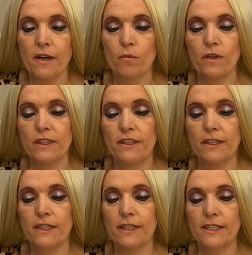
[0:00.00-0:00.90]
with
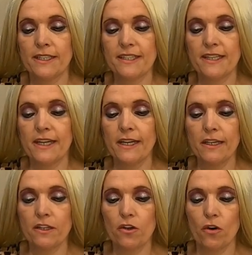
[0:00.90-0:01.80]
the
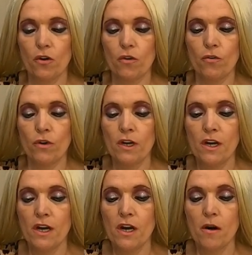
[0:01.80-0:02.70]
Skin & Co.
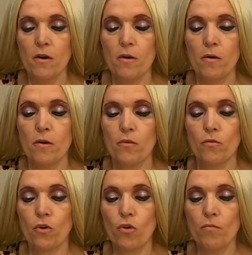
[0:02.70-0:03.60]

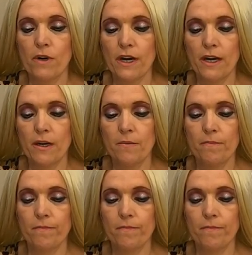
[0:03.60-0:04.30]
Roma